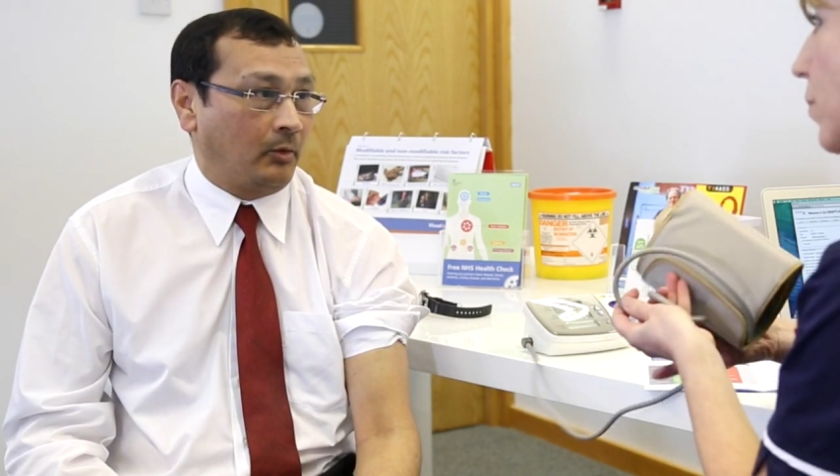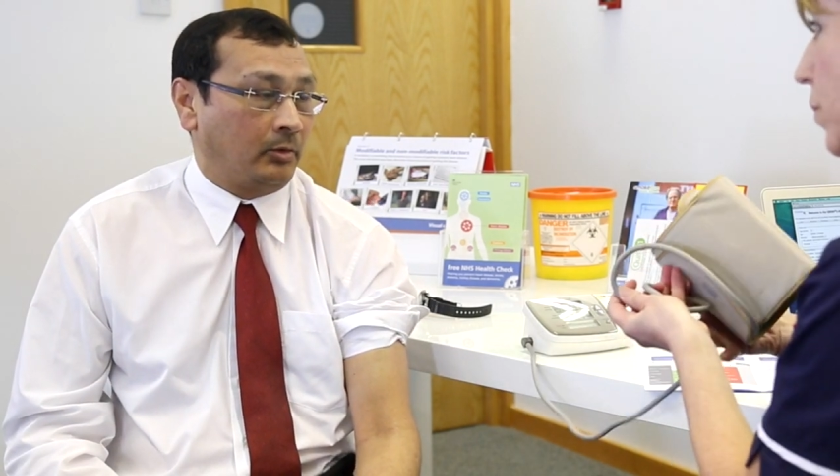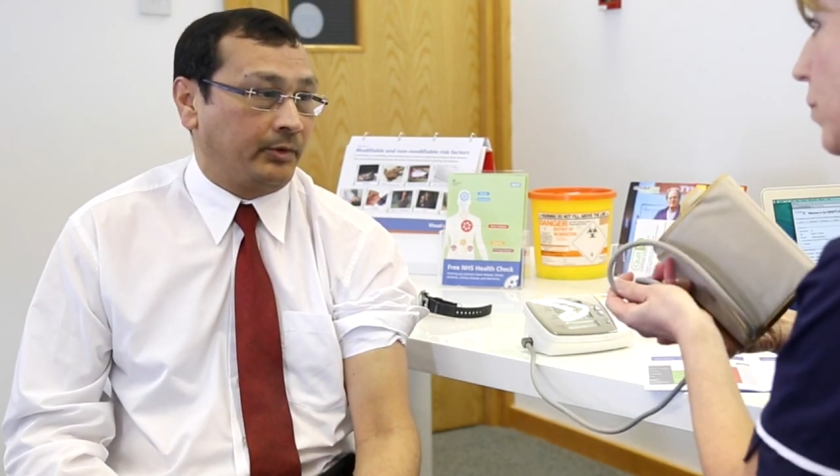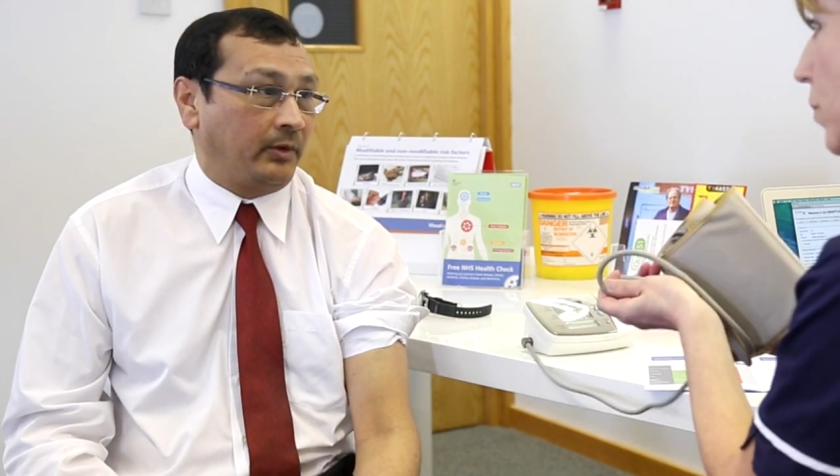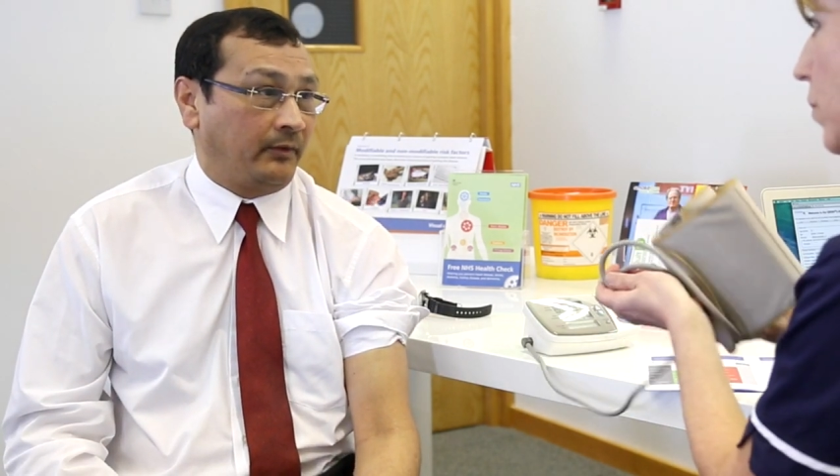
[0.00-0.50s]

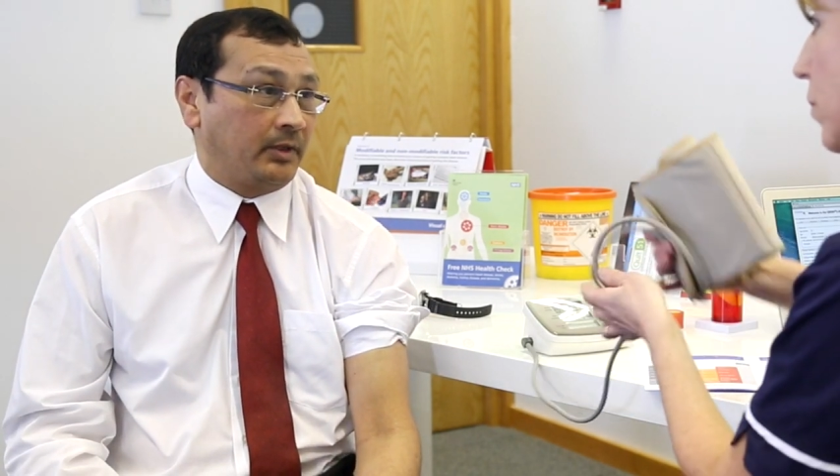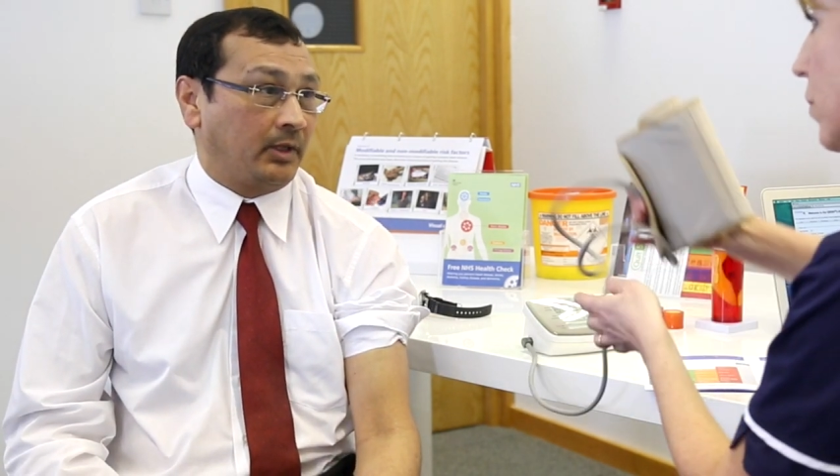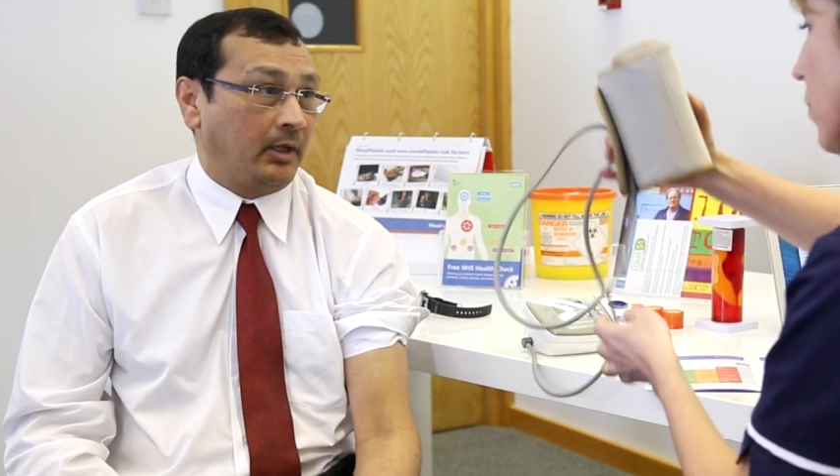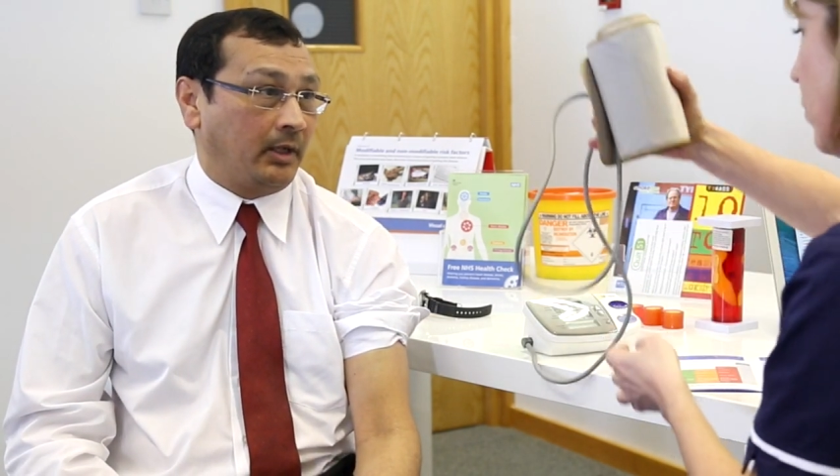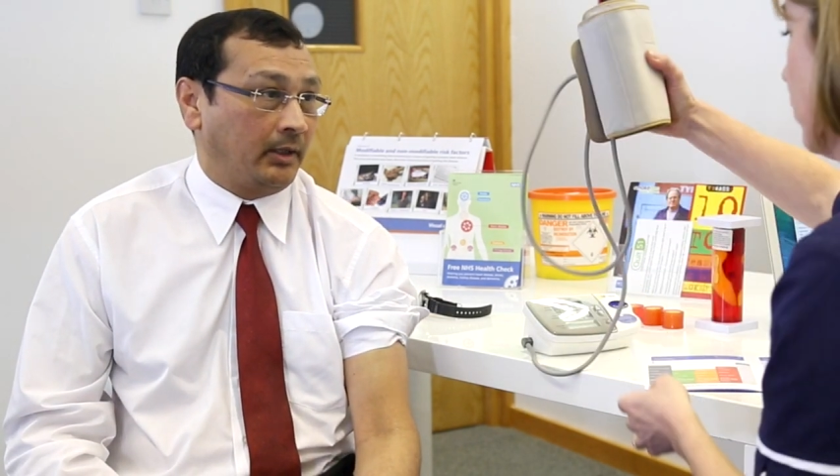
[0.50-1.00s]
also if it's
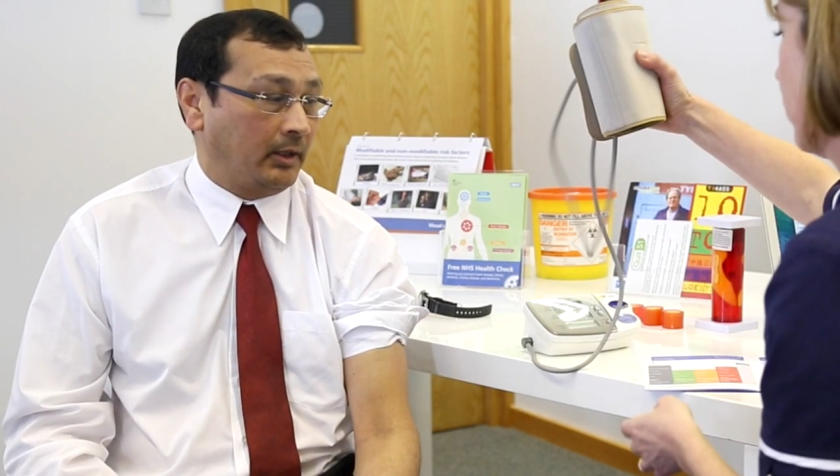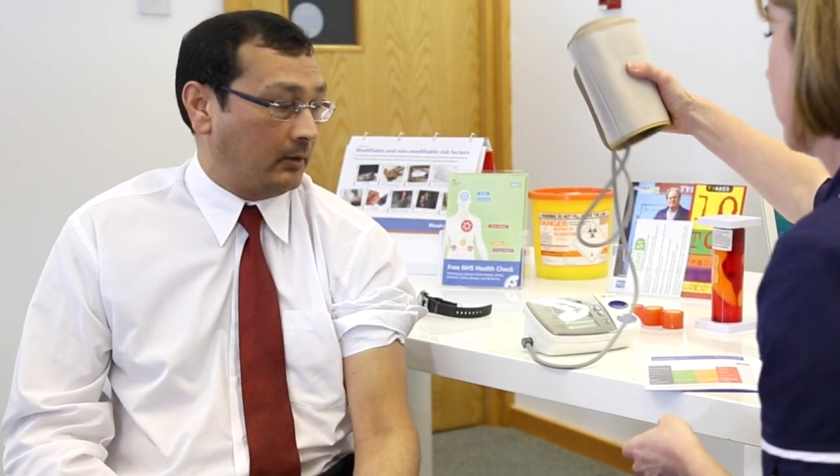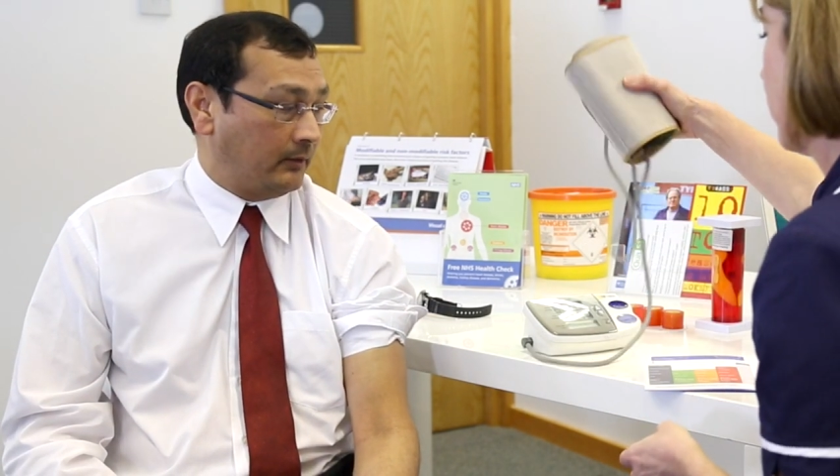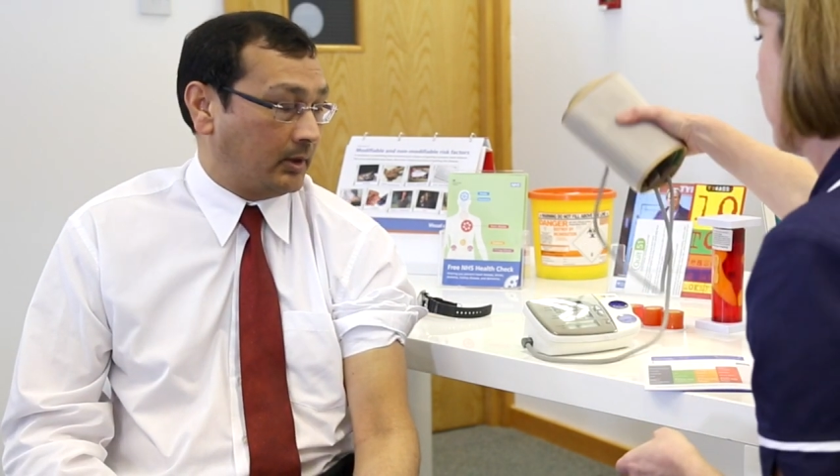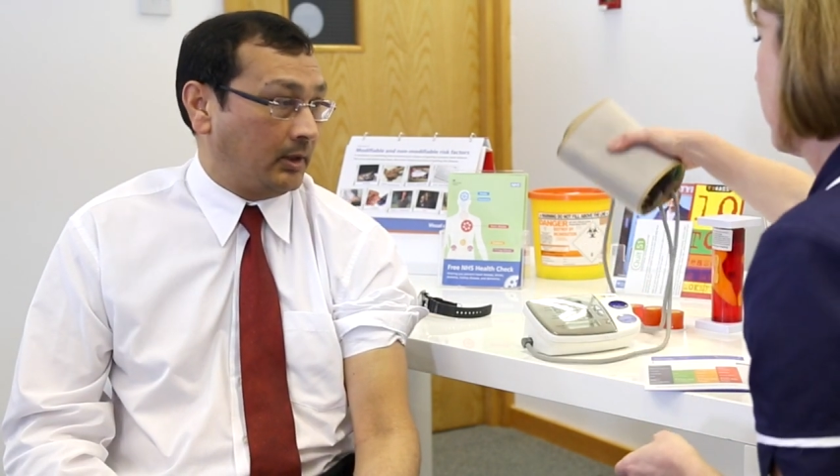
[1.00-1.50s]
high, then
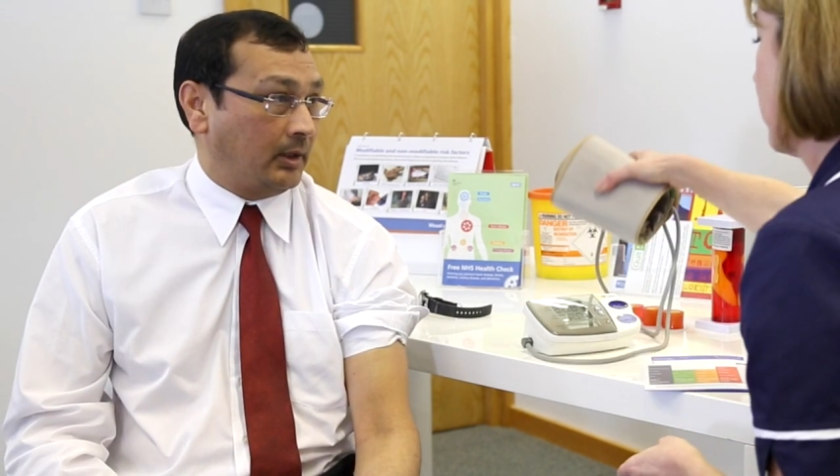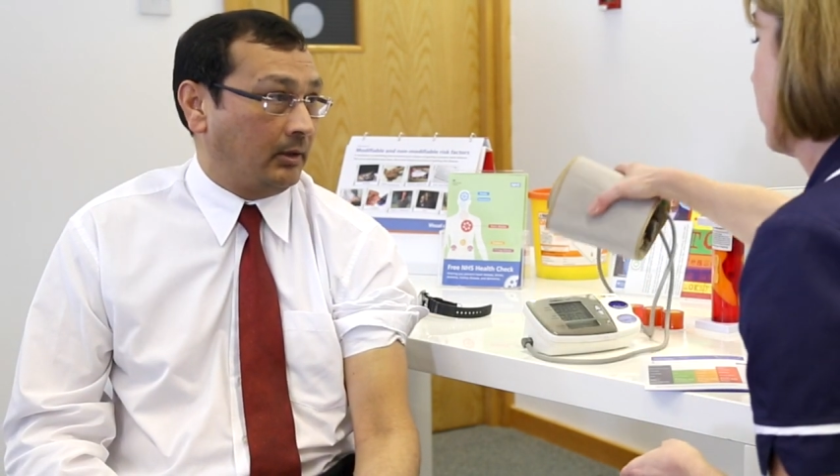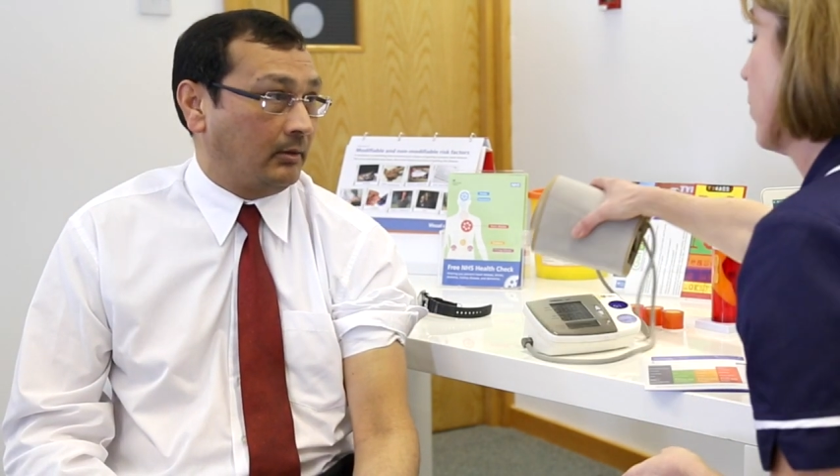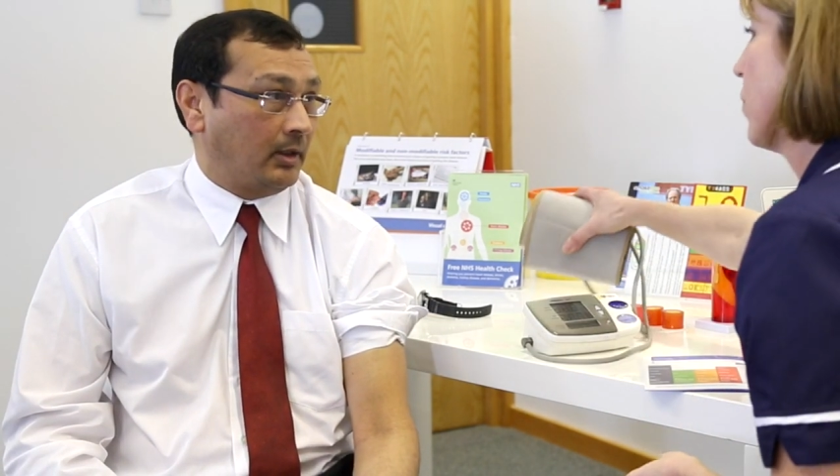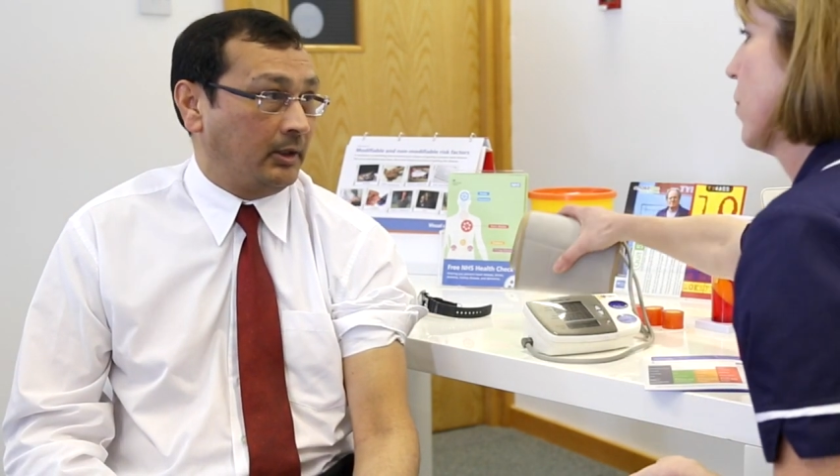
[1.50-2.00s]
obviously
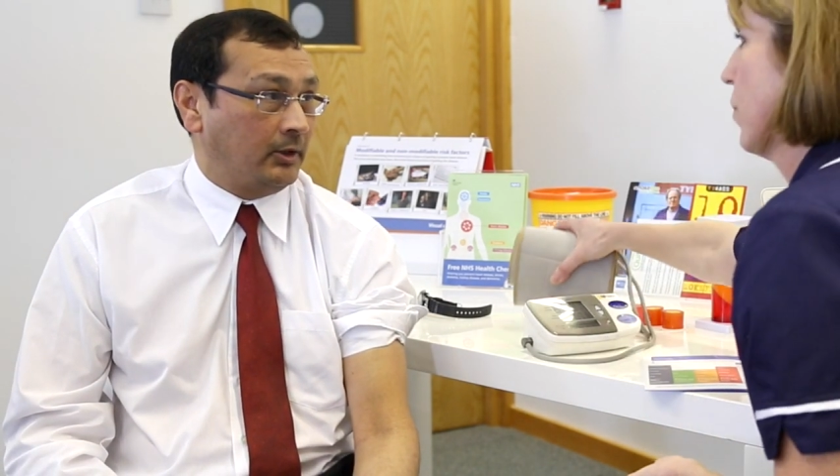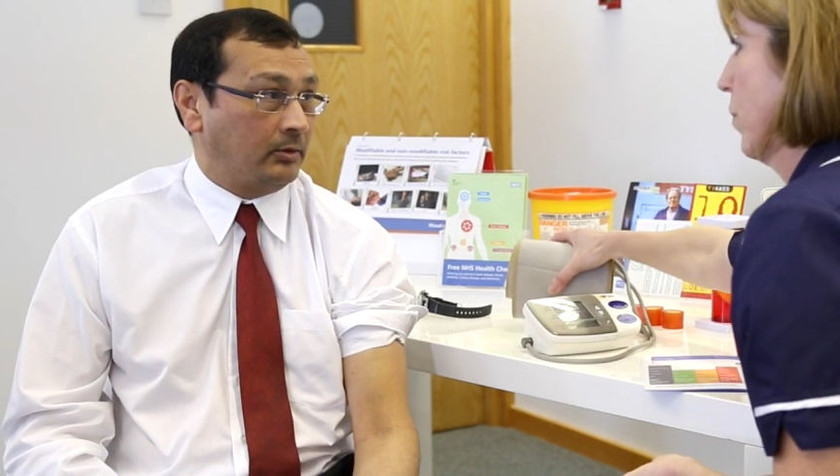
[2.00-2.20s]
I